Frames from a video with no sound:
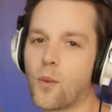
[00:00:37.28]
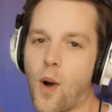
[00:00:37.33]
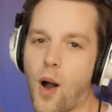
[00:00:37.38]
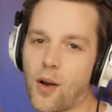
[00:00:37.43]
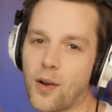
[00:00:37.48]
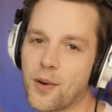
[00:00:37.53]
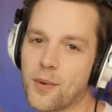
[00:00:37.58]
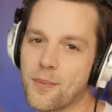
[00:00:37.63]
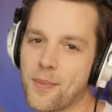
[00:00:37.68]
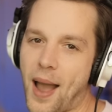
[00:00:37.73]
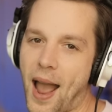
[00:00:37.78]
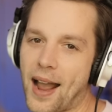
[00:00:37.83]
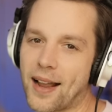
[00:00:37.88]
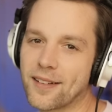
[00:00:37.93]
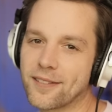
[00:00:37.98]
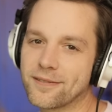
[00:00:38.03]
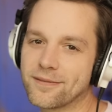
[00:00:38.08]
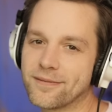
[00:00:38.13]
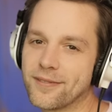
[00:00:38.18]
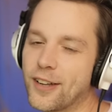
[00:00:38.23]
Welcome back
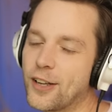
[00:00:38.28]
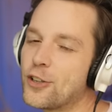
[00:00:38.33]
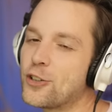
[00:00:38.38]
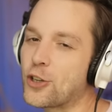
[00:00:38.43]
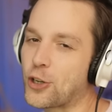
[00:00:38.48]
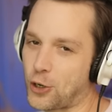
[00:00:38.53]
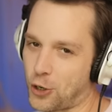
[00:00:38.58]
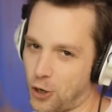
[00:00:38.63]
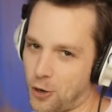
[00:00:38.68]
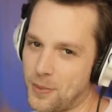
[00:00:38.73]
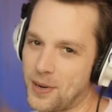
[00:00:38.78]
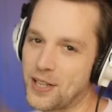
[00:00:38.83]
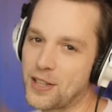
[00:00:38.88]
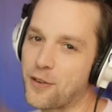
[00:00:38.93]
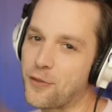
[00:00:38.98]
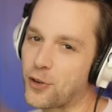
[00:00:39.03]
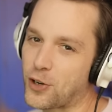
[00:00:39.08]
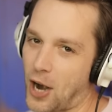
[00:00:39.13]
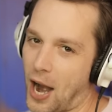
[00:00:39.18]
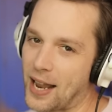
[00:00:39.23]
to Kirby and
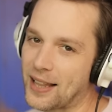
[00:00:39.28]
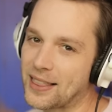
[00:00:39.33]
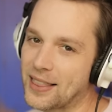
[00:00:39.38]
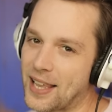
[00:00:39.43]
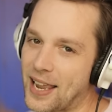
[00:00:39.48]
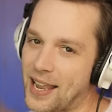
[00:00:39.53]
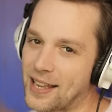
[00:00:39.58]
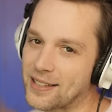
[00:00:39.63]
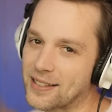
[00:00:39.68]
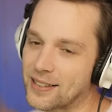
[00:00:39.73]
the Forgotten Land.